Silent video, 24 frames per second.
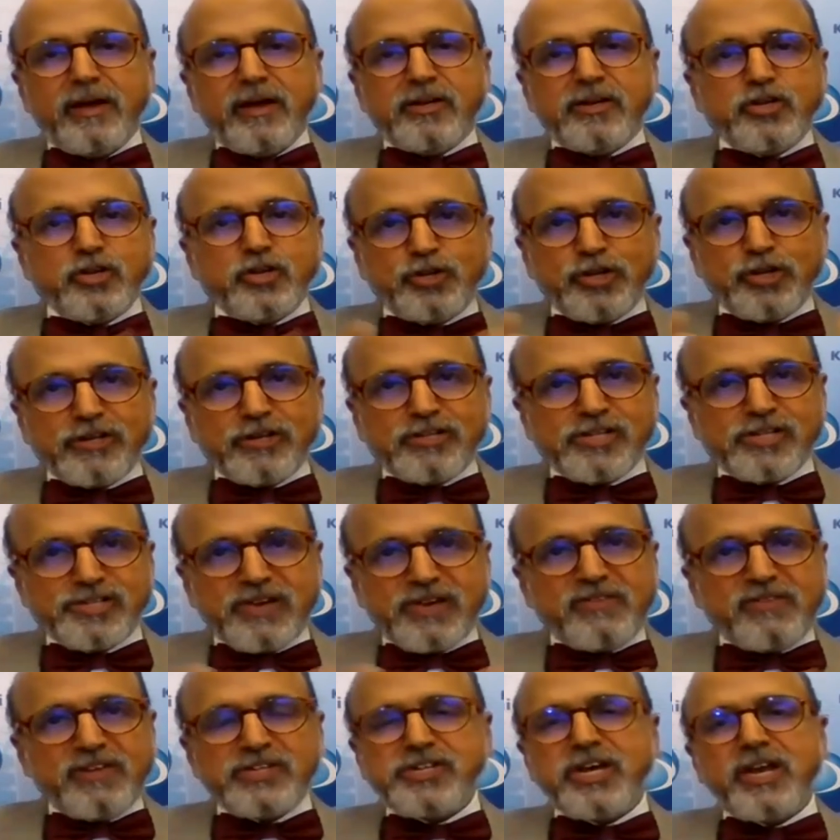In
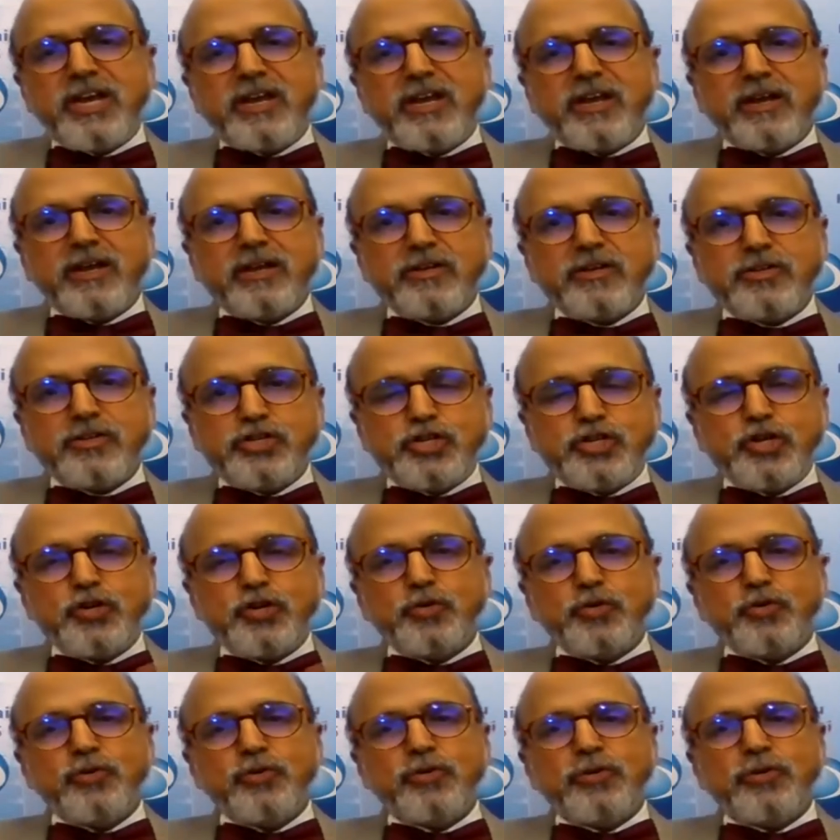2017,
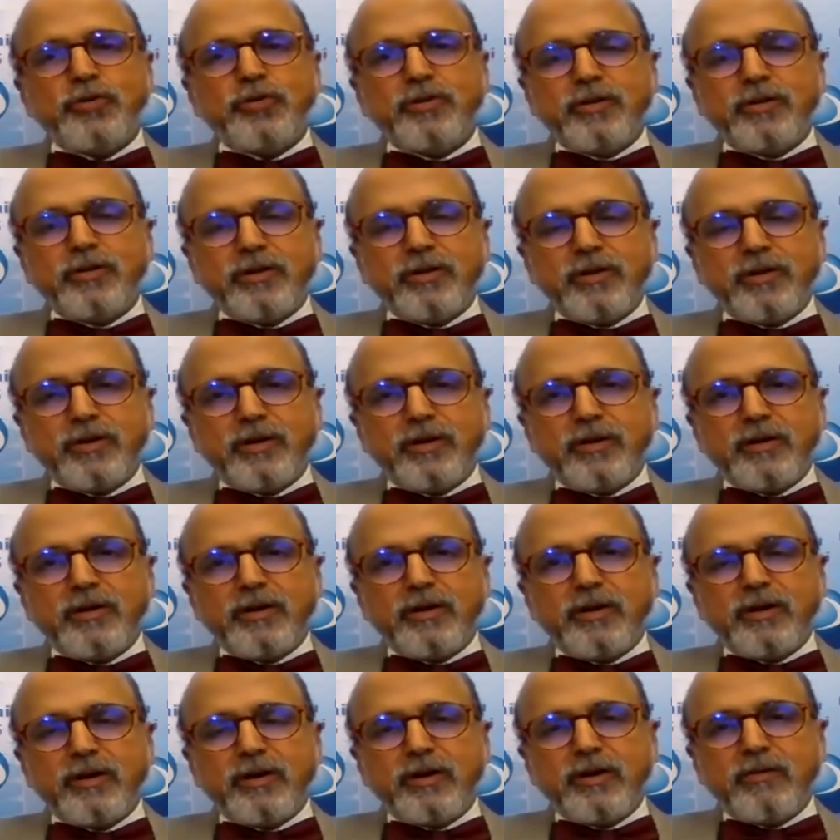June,
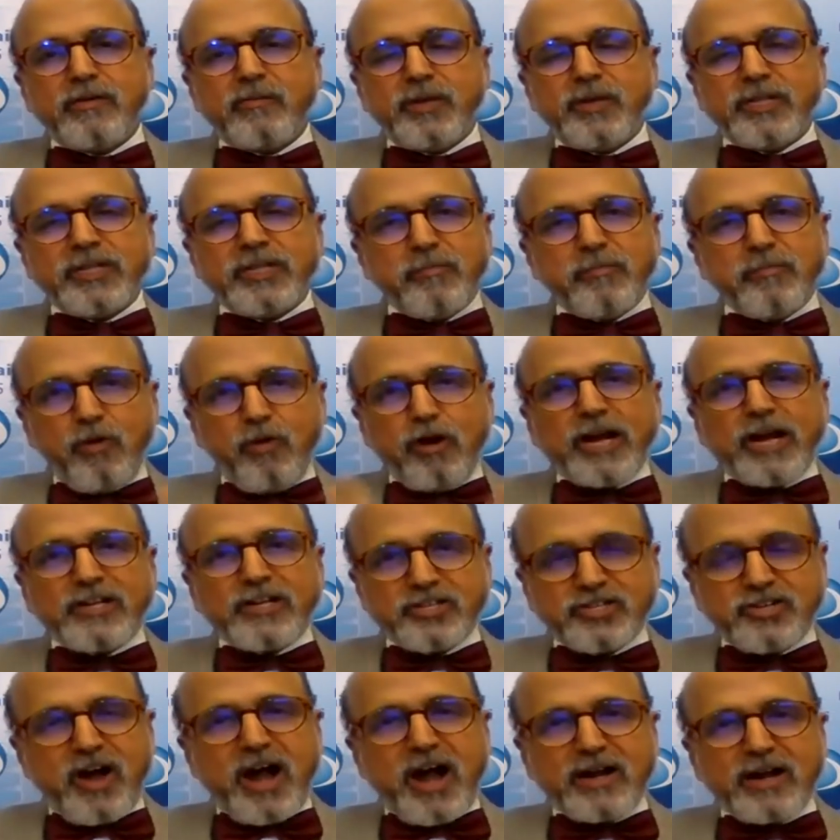when the blockade
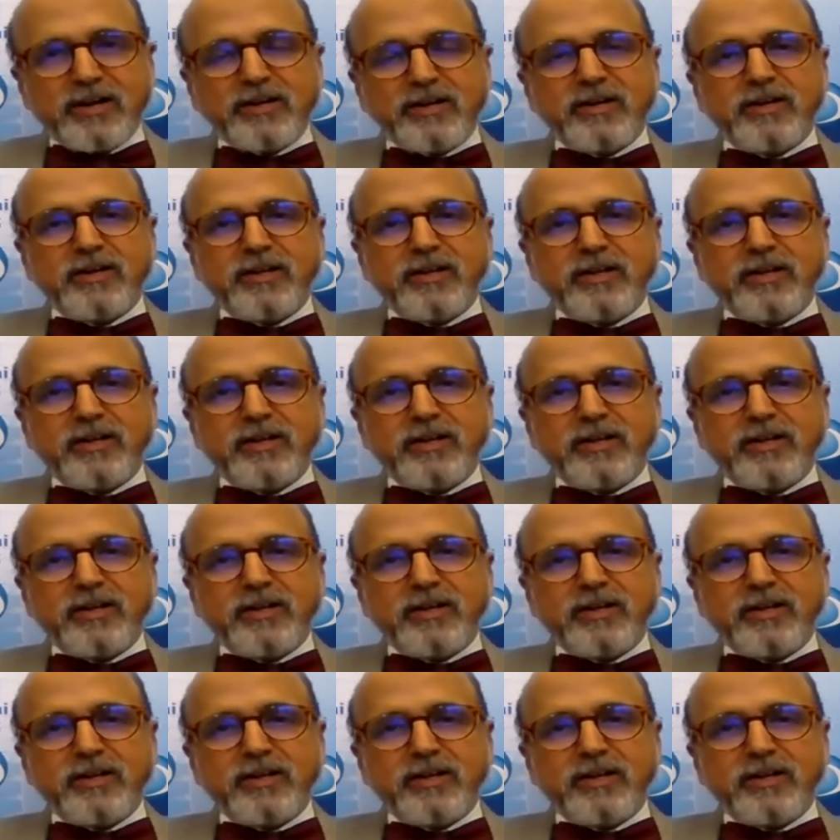started,